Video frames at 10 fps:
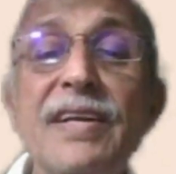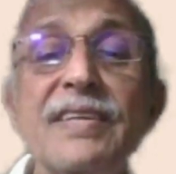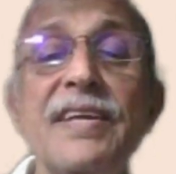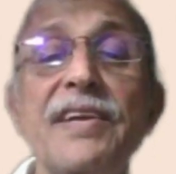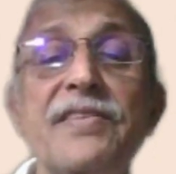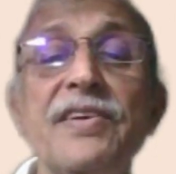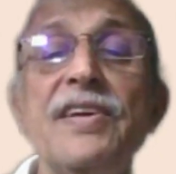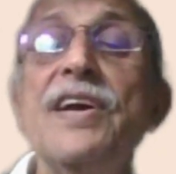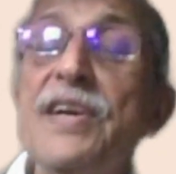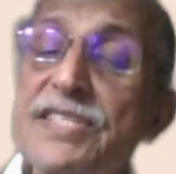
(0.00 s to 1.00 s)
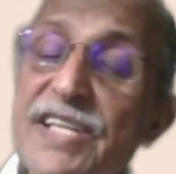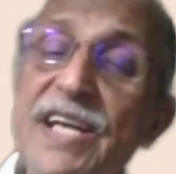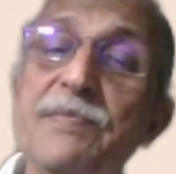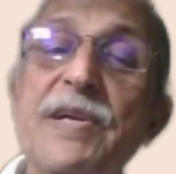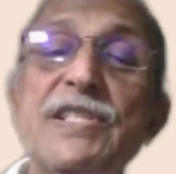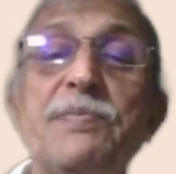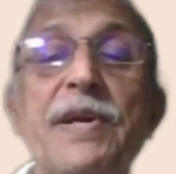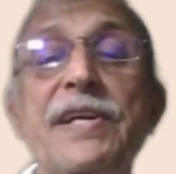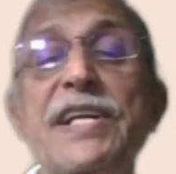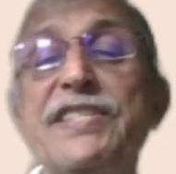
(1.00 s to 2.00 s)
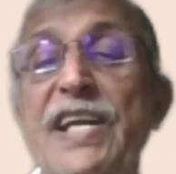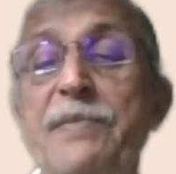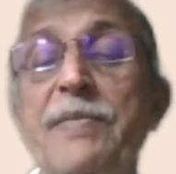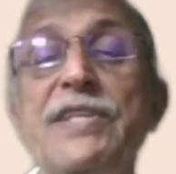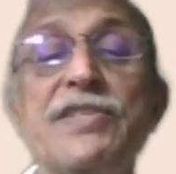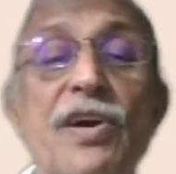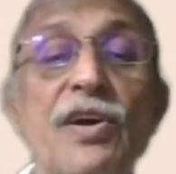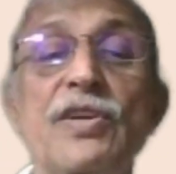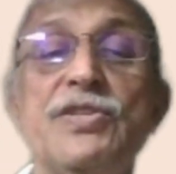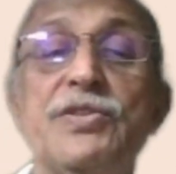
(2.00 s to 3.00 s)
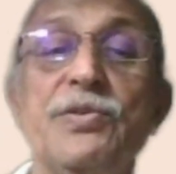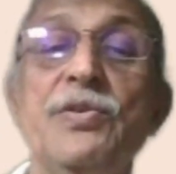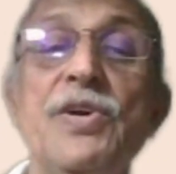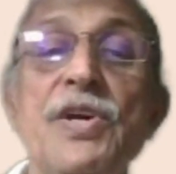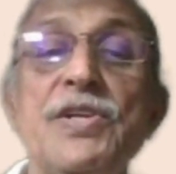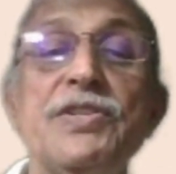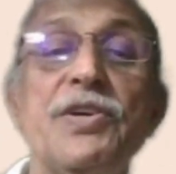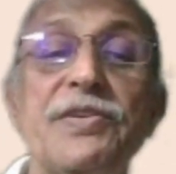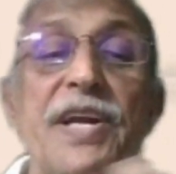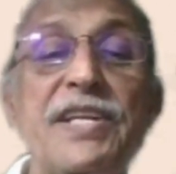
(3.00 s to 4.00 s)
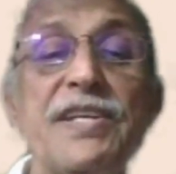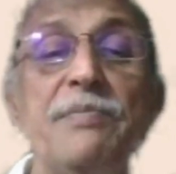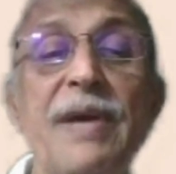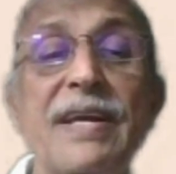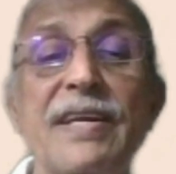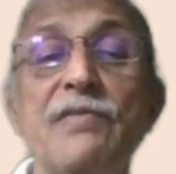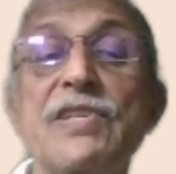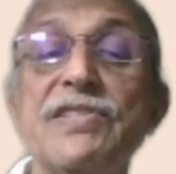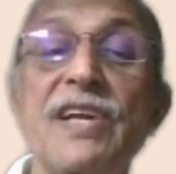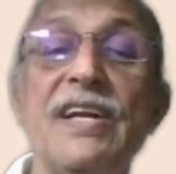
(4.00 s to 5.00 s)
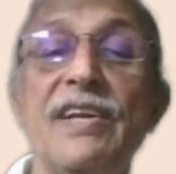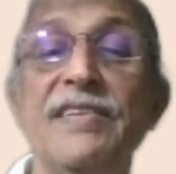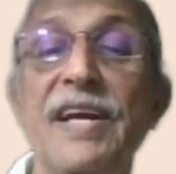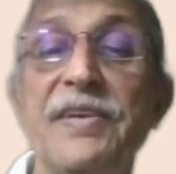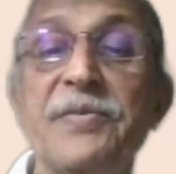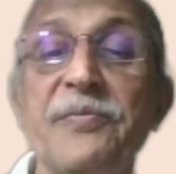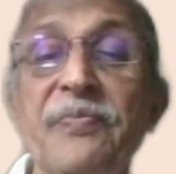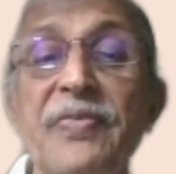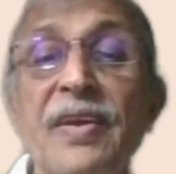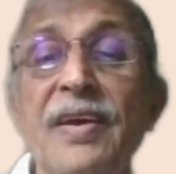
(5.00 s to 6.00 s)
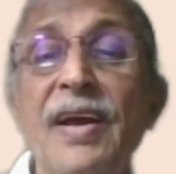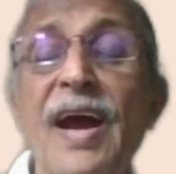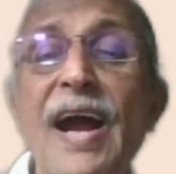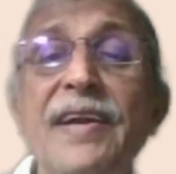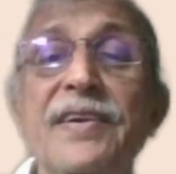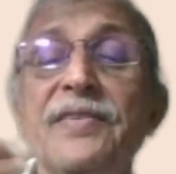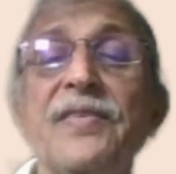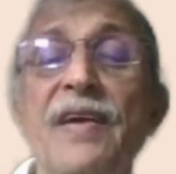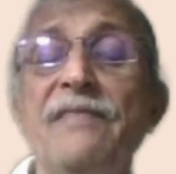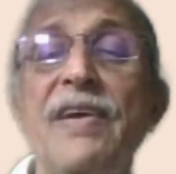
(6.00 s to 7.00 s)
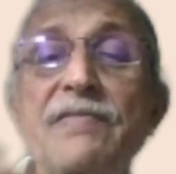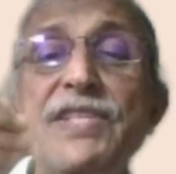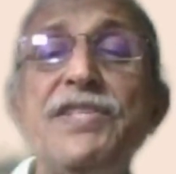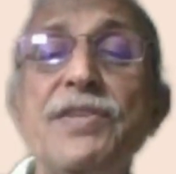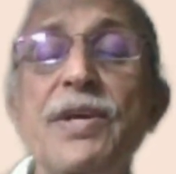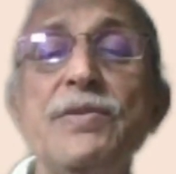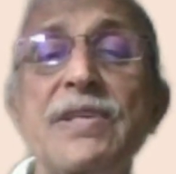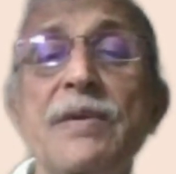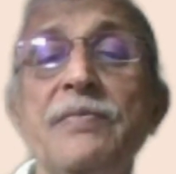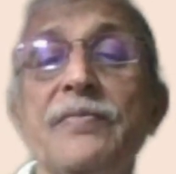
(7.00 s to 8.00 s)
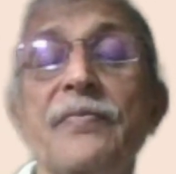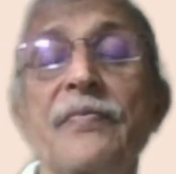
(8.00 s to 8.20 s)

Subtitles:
and get statements, printed statements also. So traditional banking was run on that. And when once you give some